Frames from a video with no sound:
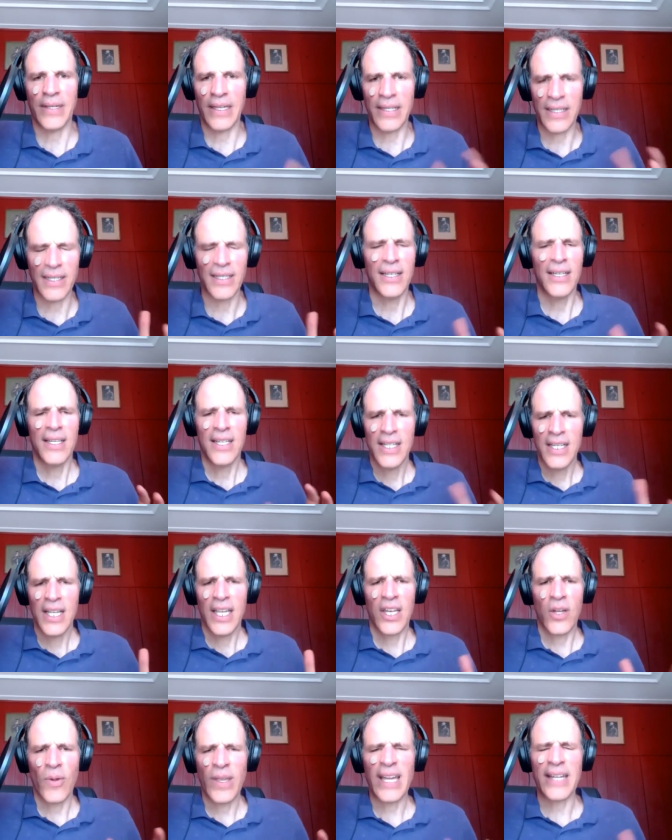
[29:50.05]
gotta
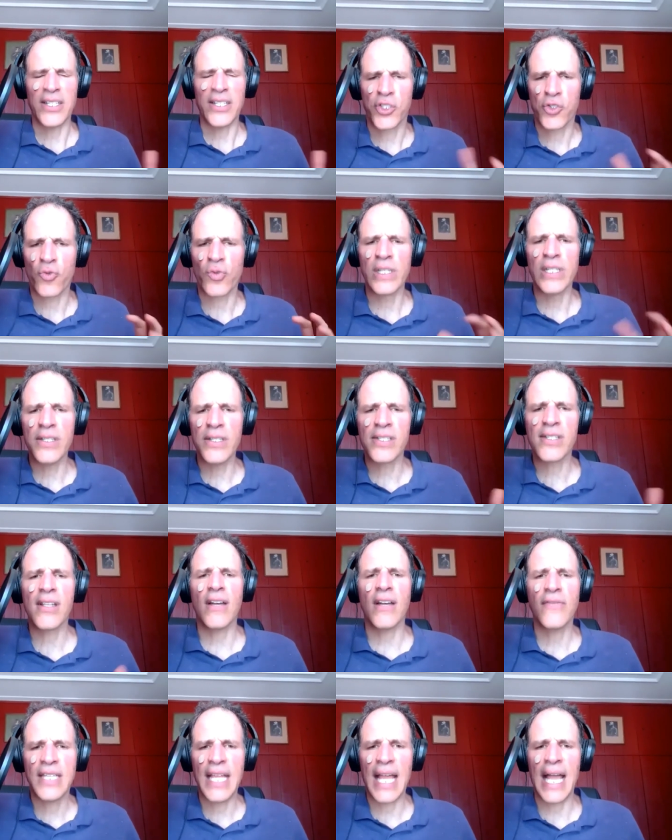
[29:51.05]
you know we gotta drill
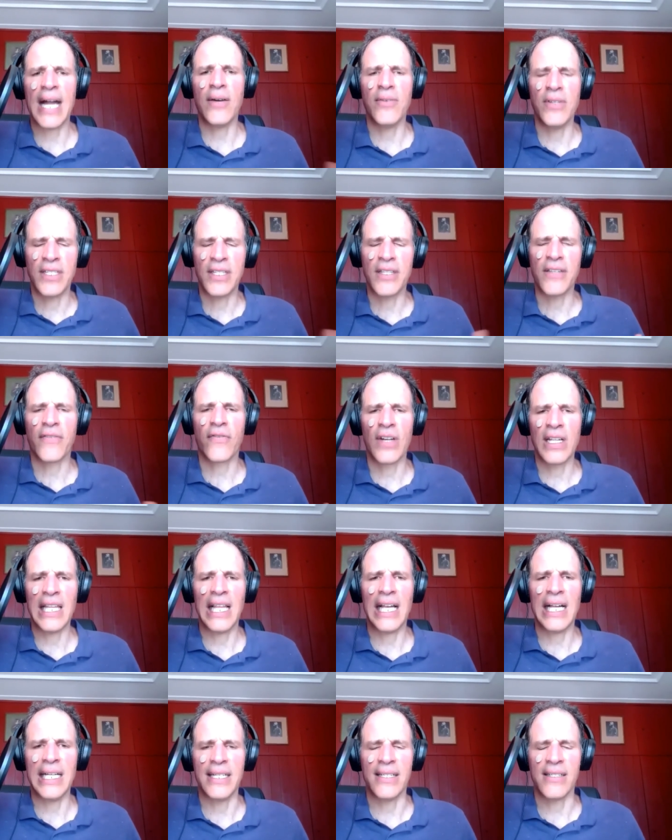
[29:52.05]
stuff down into the front
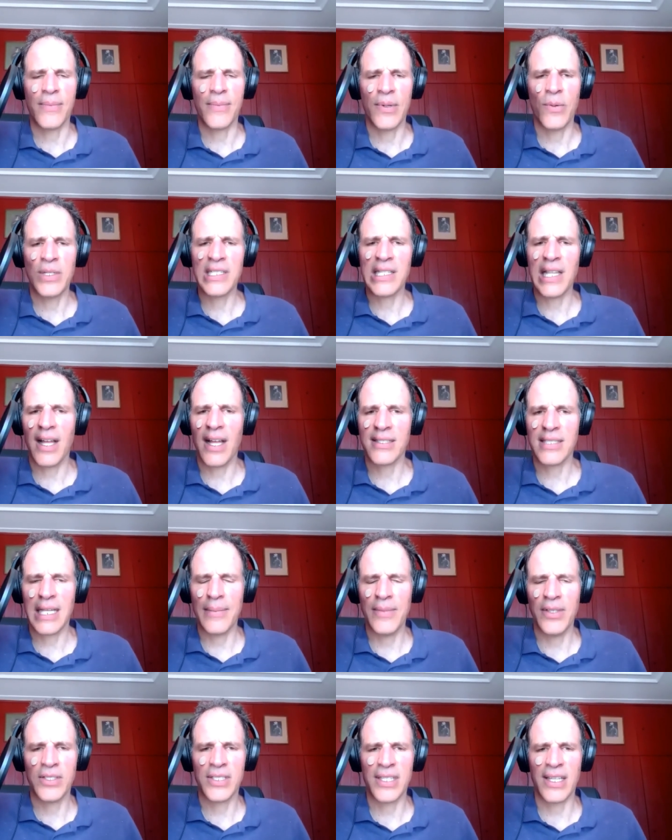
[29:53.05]
lines i mean when's the last
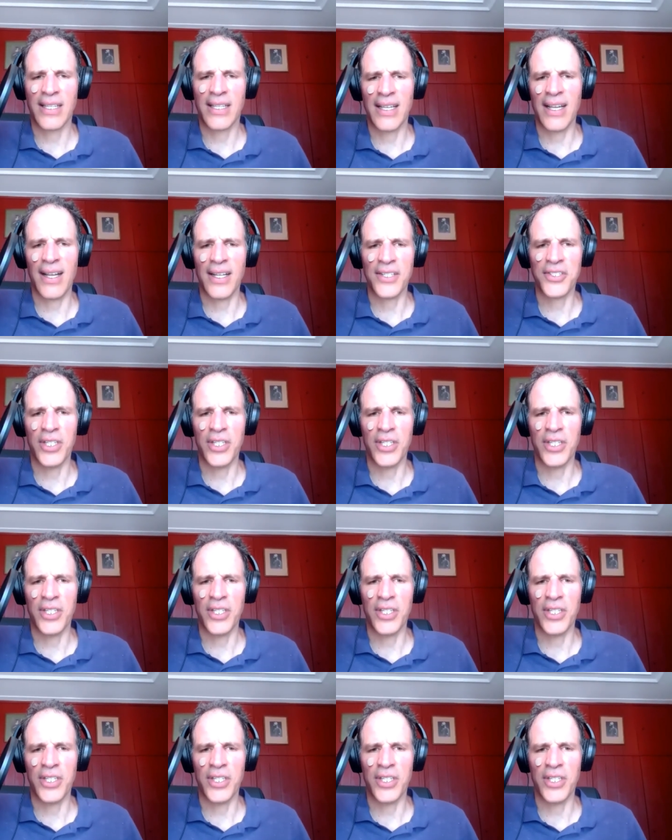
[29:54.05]
time you said gosh